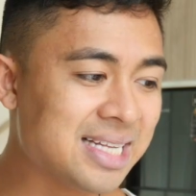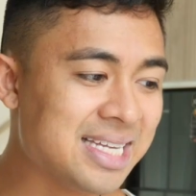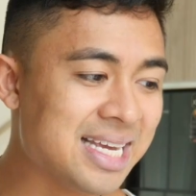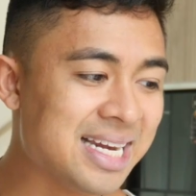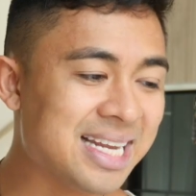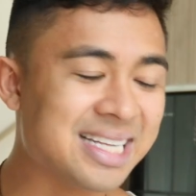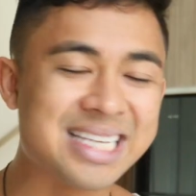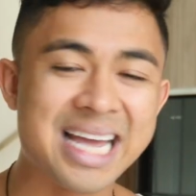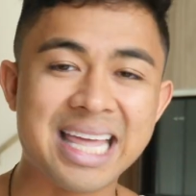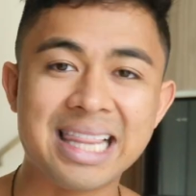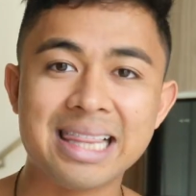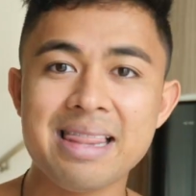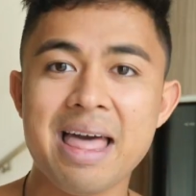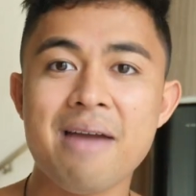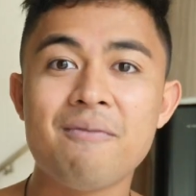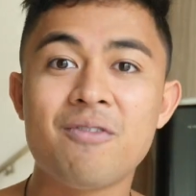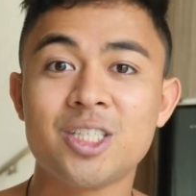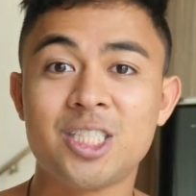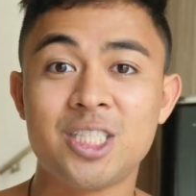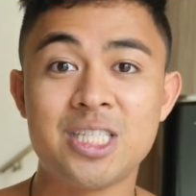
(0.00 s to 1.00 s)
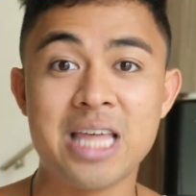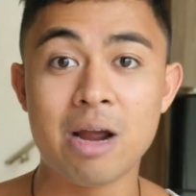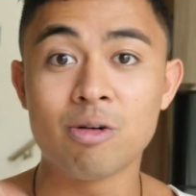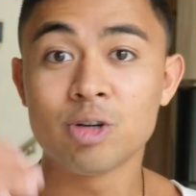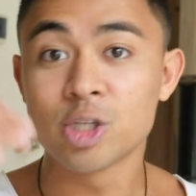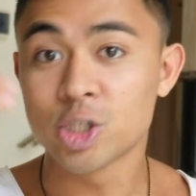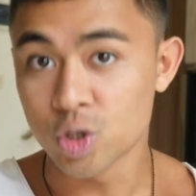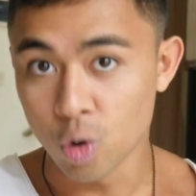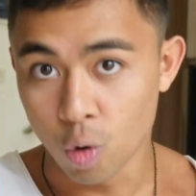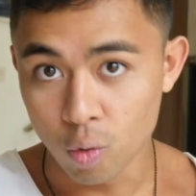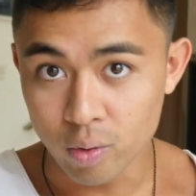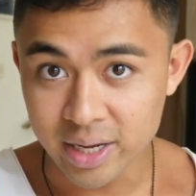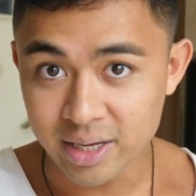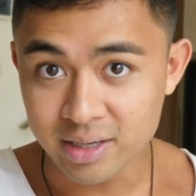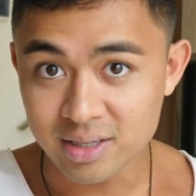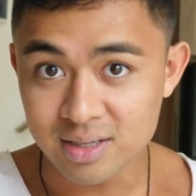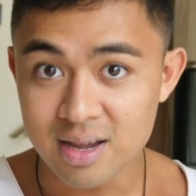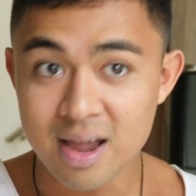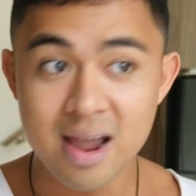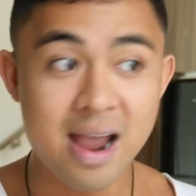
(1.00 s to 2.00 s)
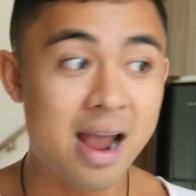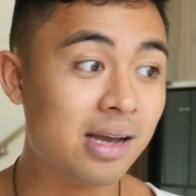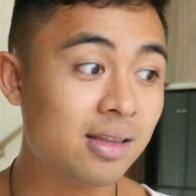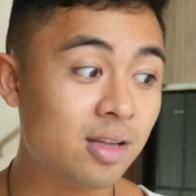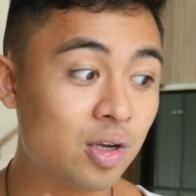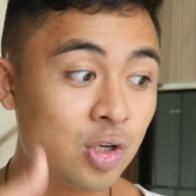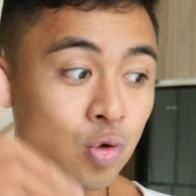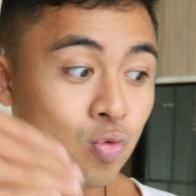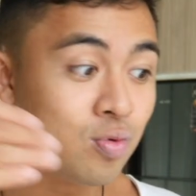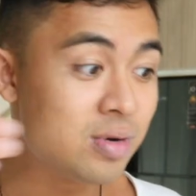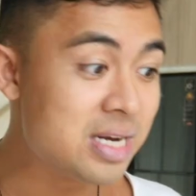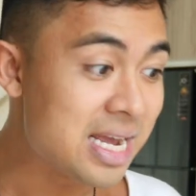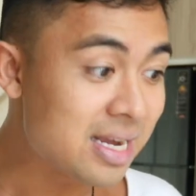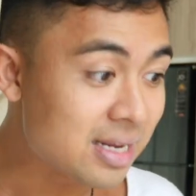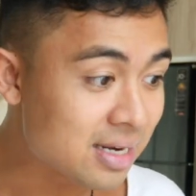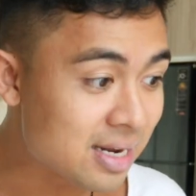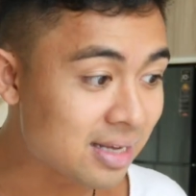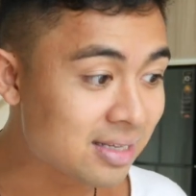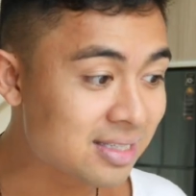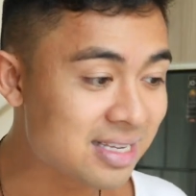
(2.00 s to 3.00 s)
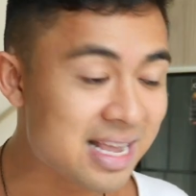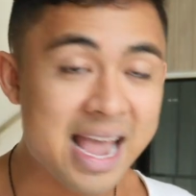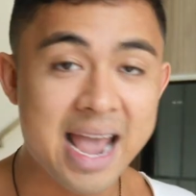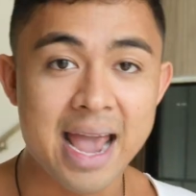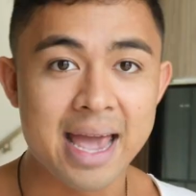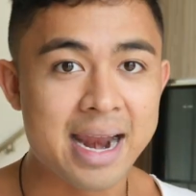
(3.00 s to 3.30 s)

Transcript: did is I leveraged their stories and their uniqueness,